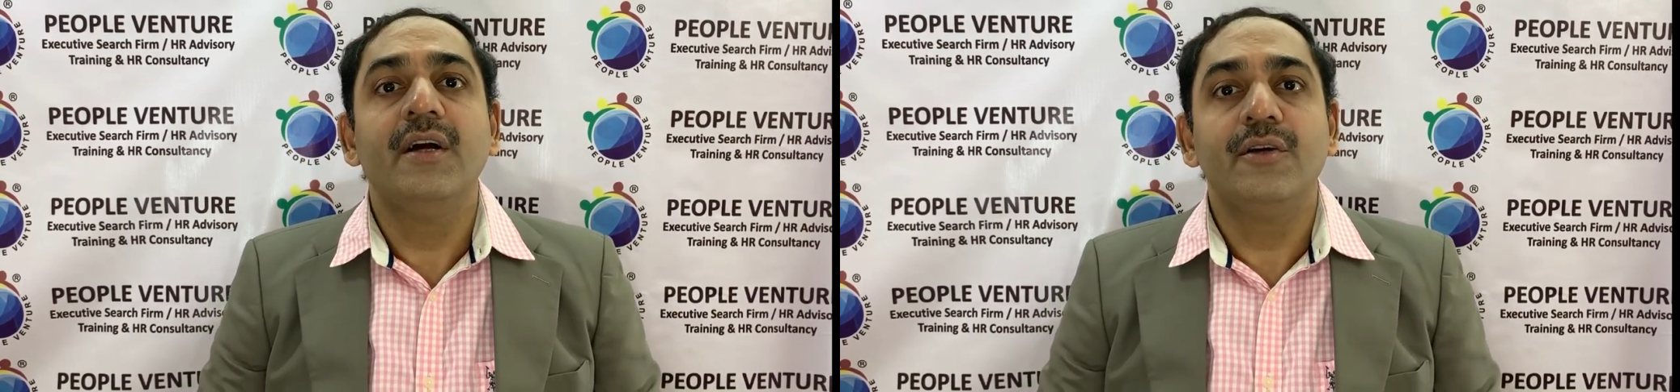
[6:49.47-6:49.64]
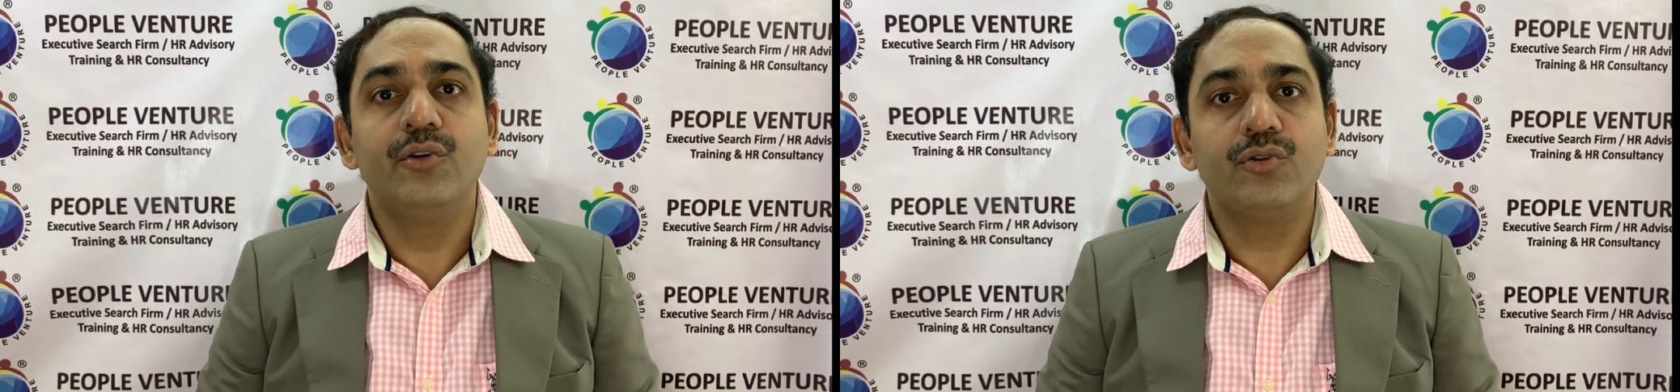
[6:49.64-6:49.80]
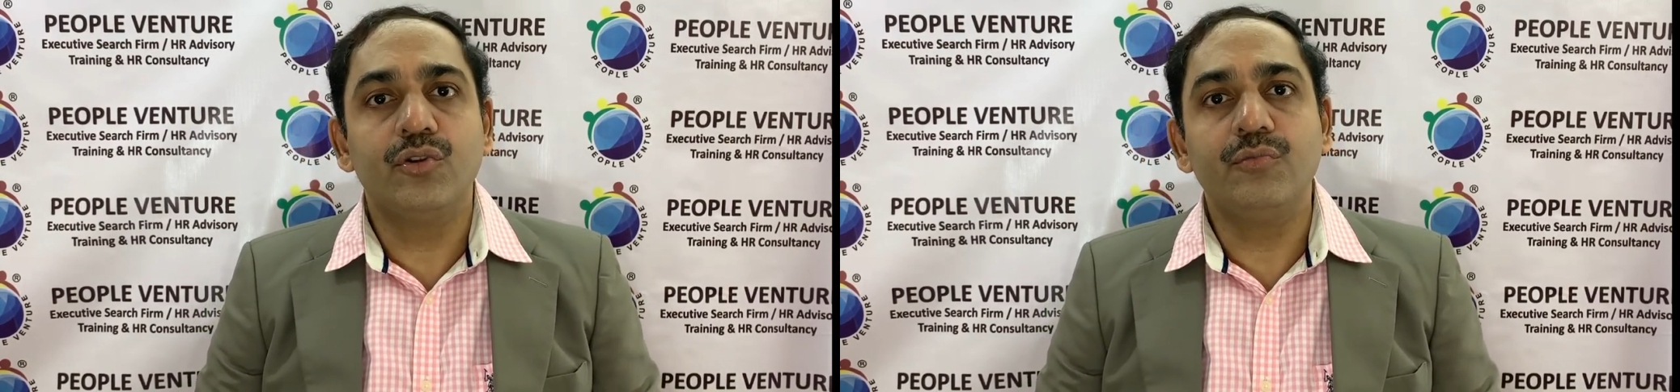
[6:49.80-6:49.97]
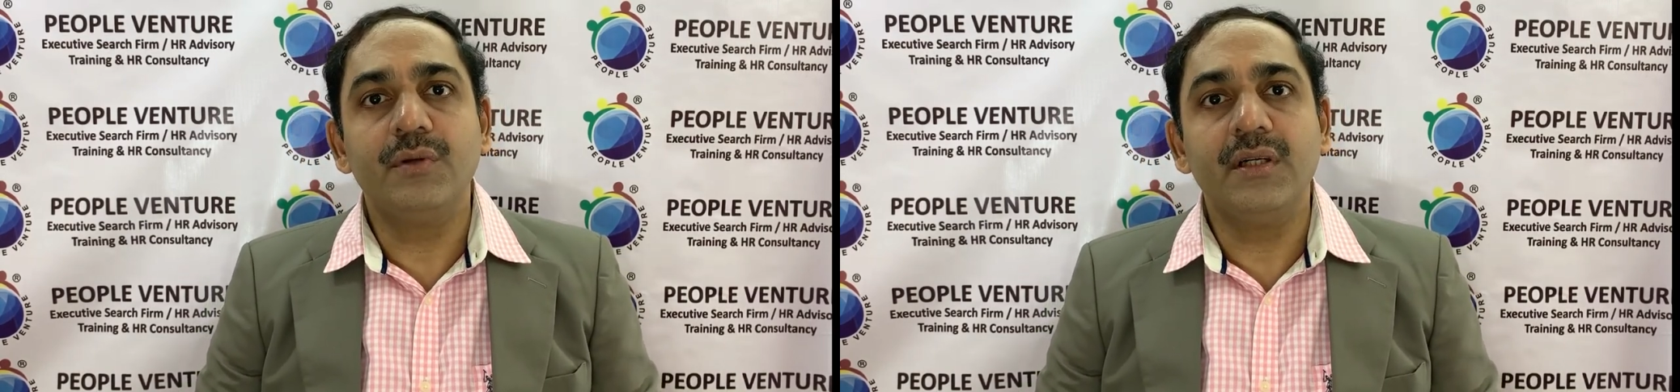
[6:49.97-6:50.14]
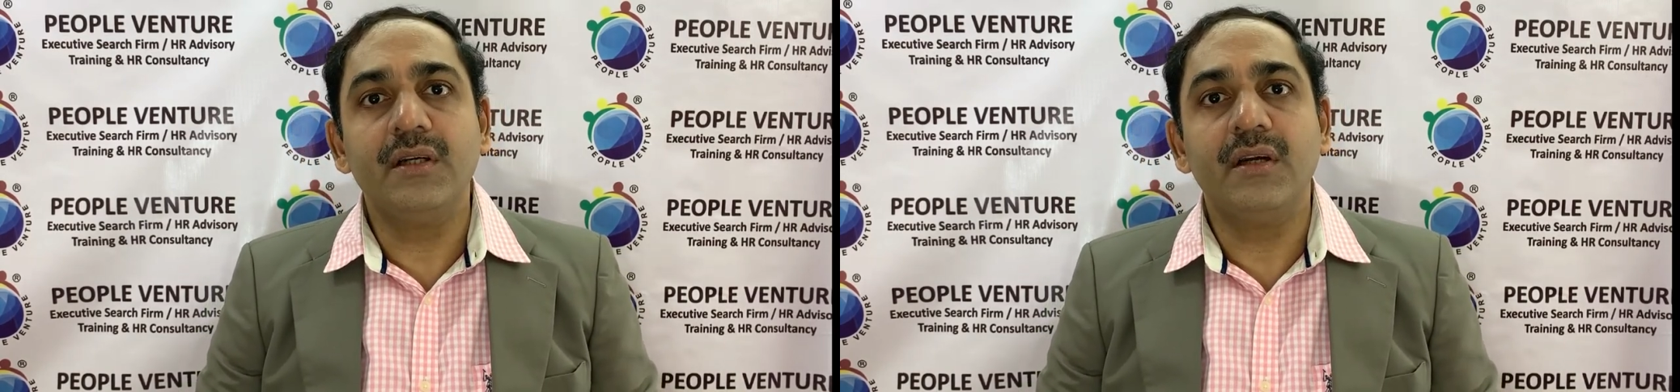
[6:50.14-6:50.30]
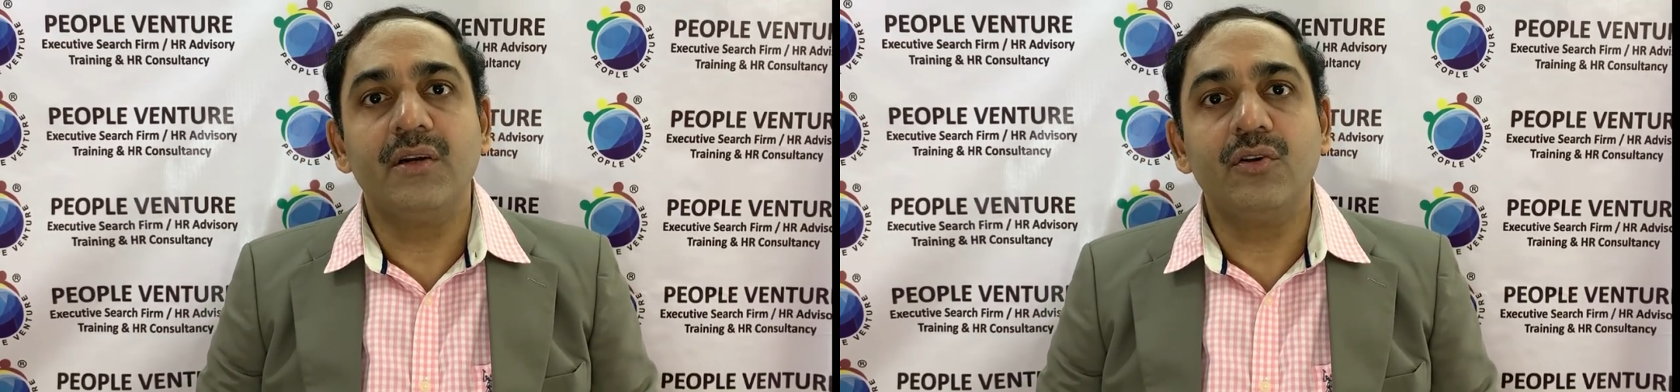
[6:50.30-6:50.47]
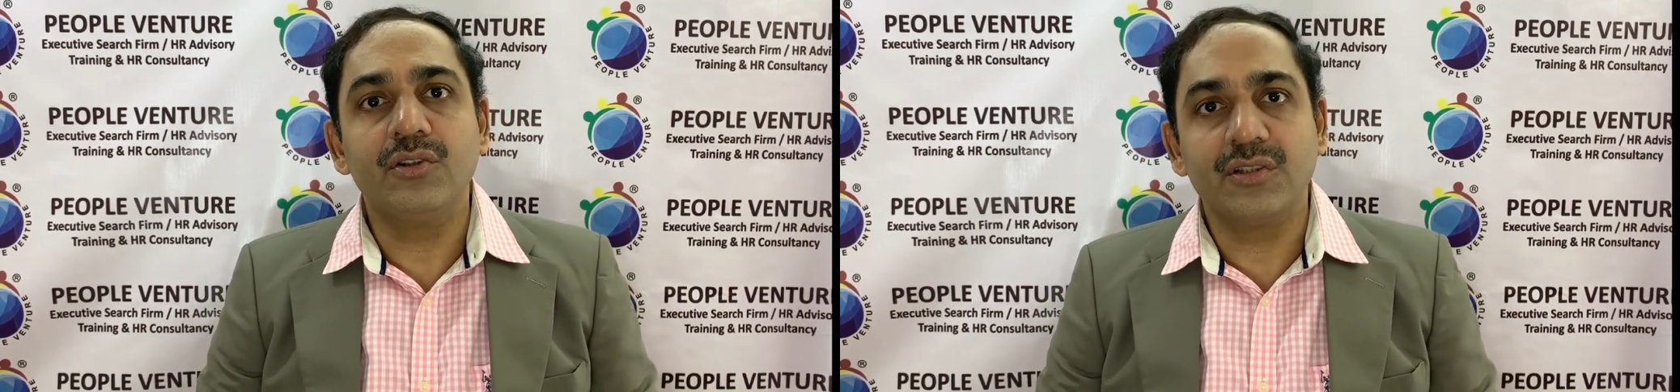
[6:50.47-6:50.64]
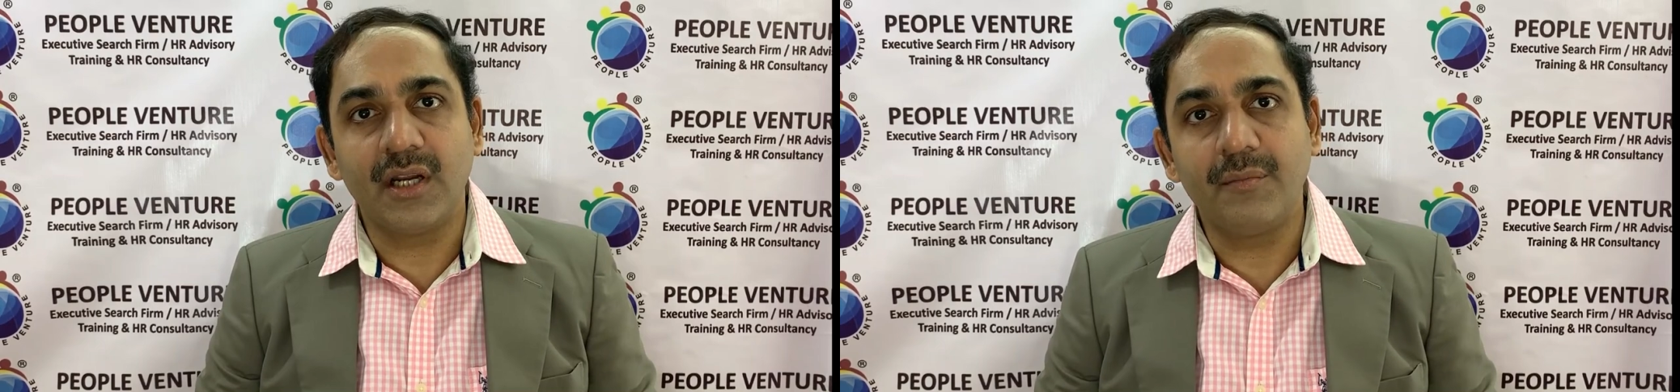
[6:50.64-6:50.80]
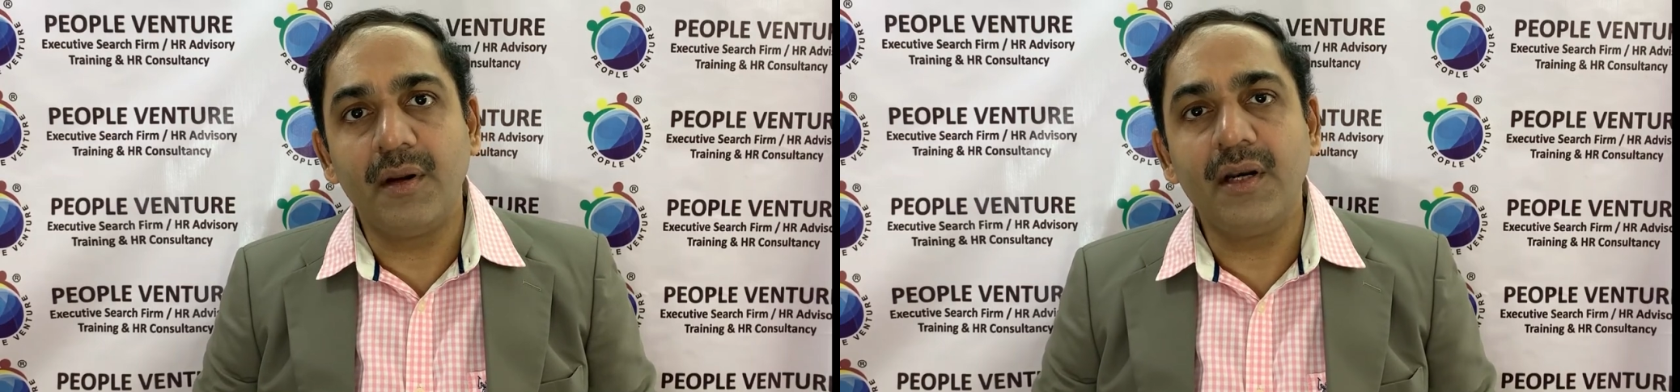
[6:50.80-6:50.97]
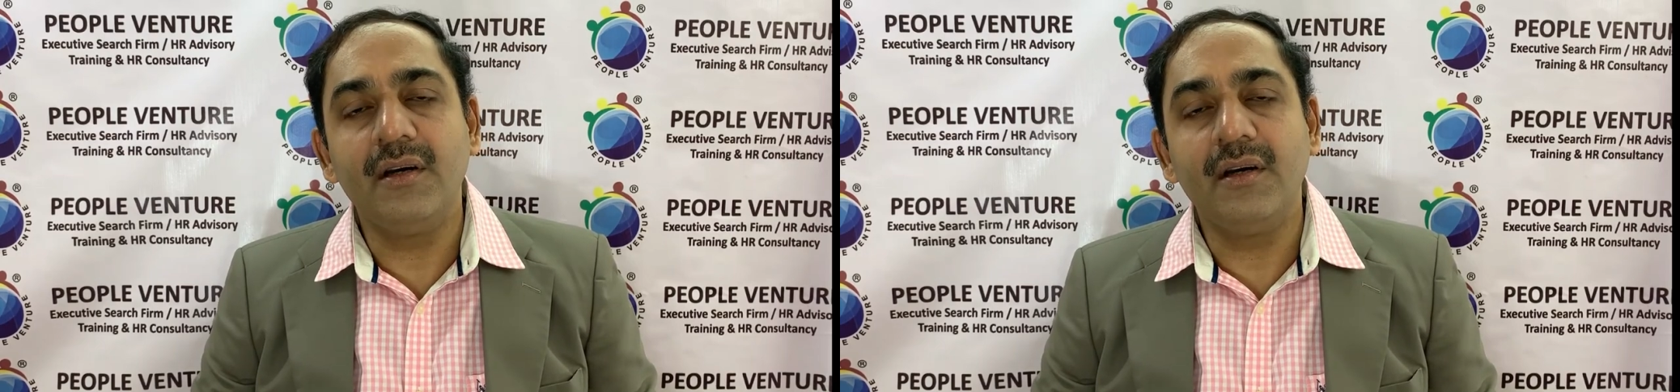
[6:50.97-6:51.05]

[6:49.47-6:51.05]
You should be stable